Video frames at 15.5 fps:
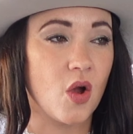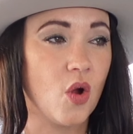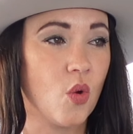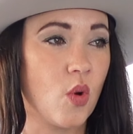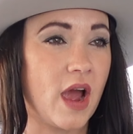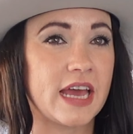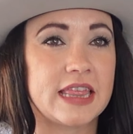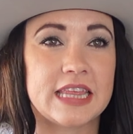
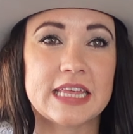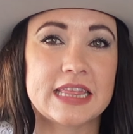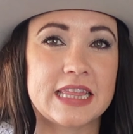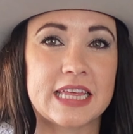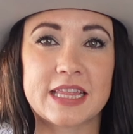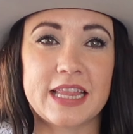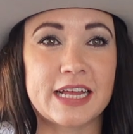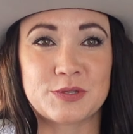Oh, I think
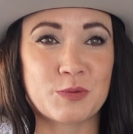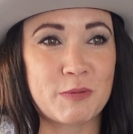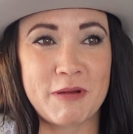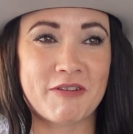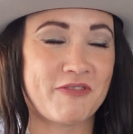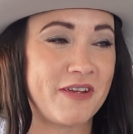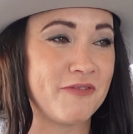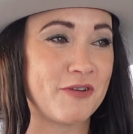that's one of
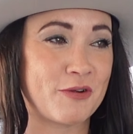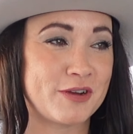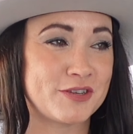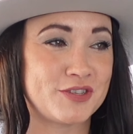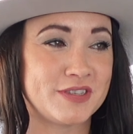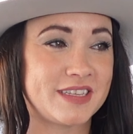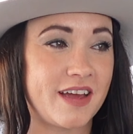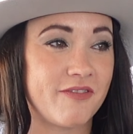my favorite
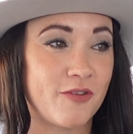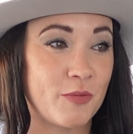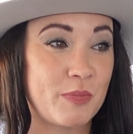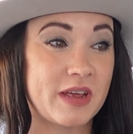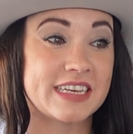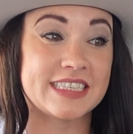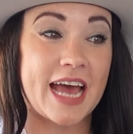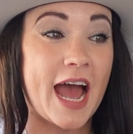questions ever,
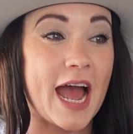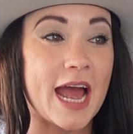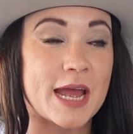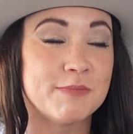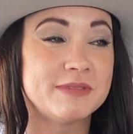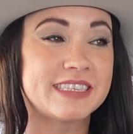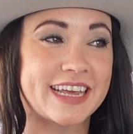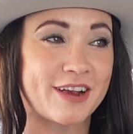because
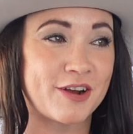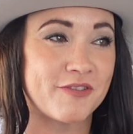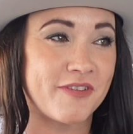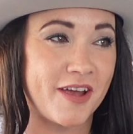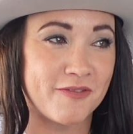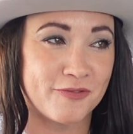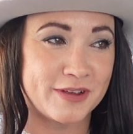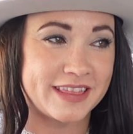I'm scared of
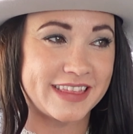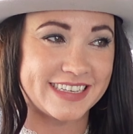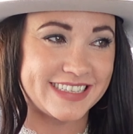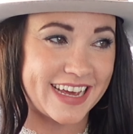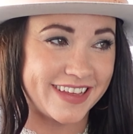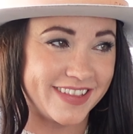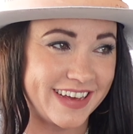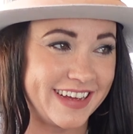everything
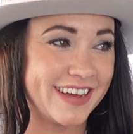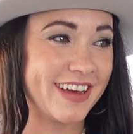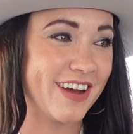daily. Okay?